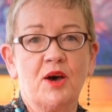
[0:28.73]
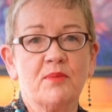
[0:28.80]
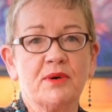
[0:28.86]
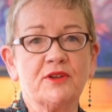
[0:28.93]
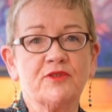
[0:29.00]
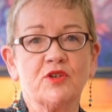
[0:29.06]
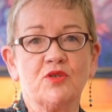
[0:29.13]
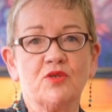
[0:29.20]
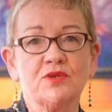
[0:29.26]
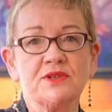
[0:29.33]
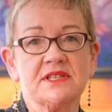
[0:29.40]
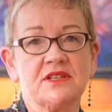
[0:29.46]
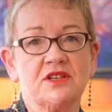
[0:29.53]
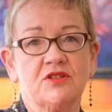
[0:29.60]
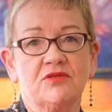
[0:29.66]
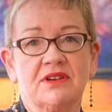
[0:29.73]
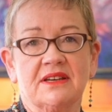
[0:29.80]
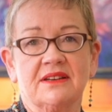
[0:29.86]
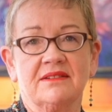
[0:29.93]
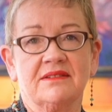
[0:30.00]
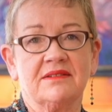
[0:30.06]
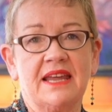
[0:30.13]
But of course, you
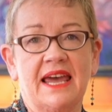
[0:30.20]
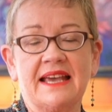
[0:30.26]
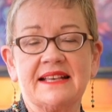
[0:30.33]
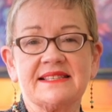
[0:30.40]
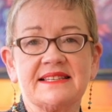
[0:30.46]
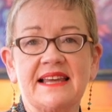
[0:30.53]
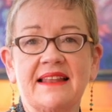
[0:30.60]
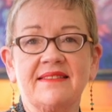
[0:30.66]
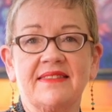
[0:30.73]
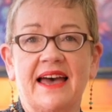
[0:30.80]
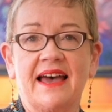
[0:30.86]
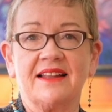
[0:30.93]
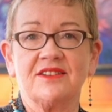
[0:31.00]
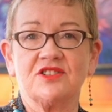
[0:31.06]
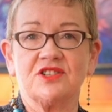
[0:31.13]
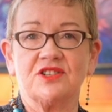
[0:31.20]
can extend that